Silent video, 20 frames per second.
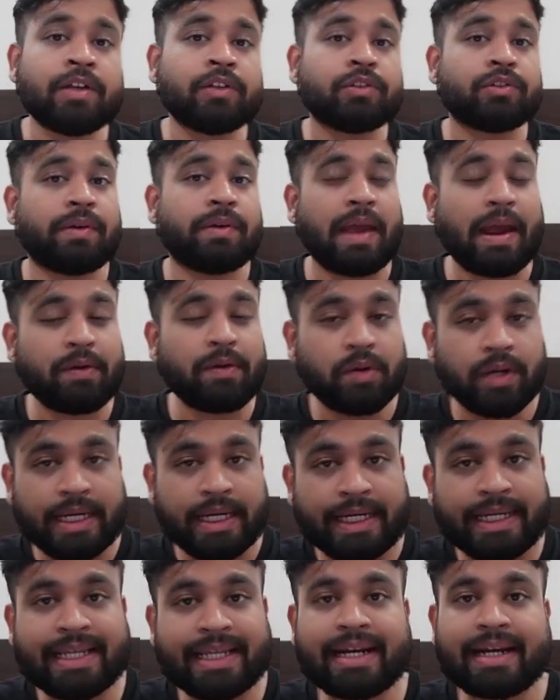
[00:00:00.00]
So you have to
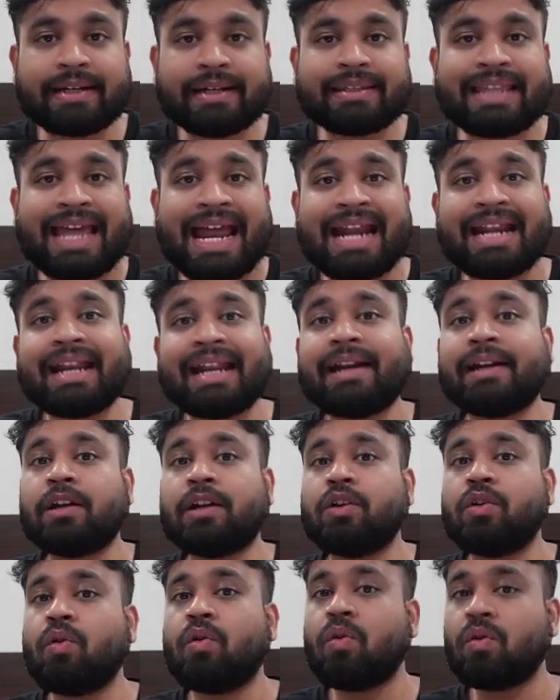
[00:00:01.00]
integrate that
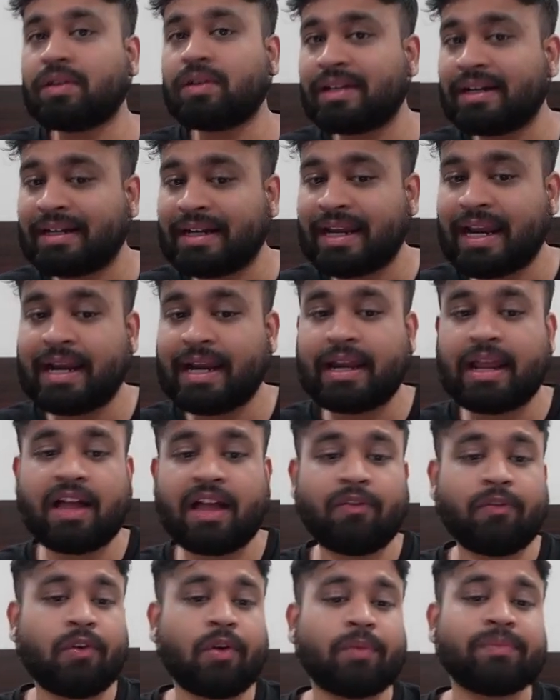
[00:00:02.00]
and load the
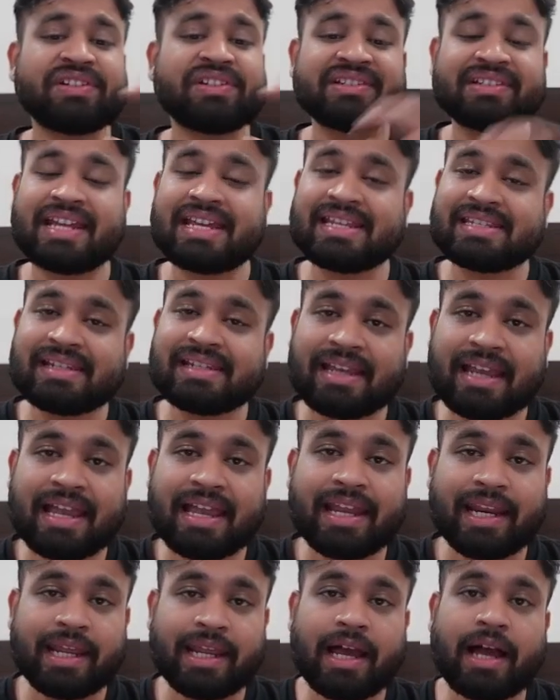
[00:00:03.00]
data from the staging
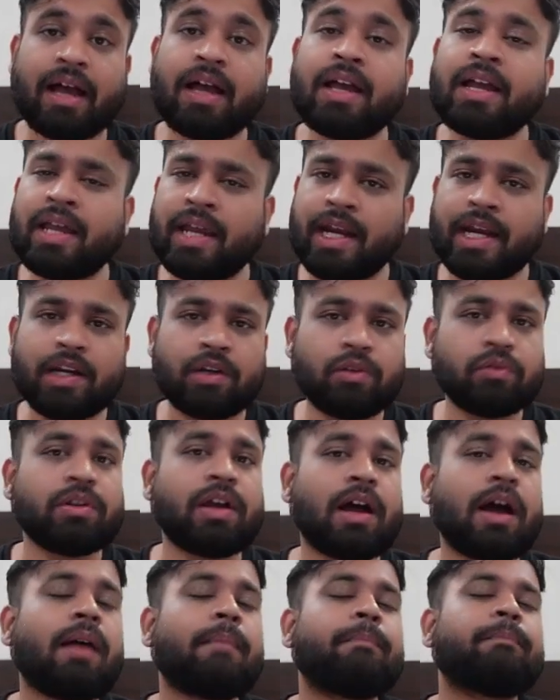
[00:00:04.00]
area into
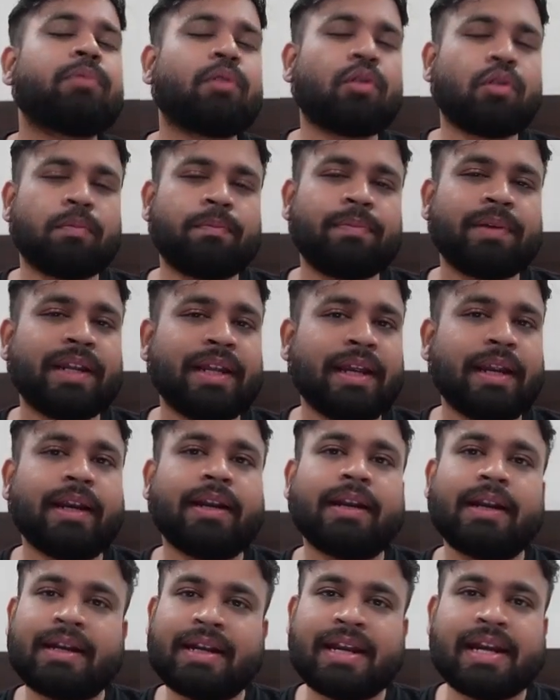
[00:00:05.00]
the
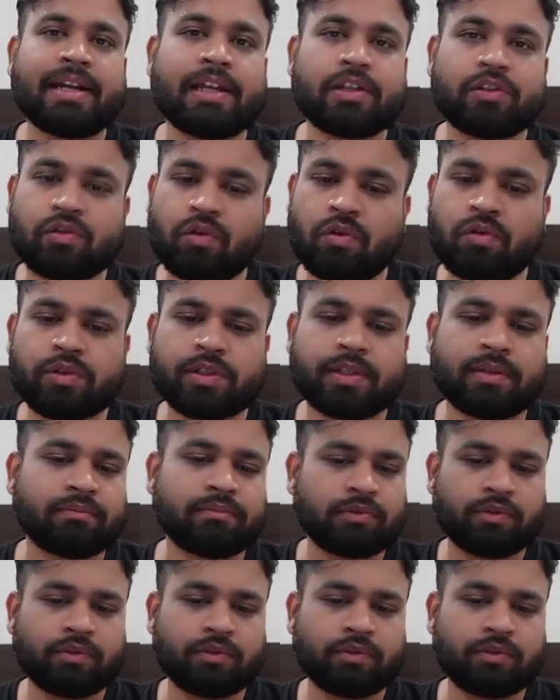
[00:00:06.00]
appropriate data solution.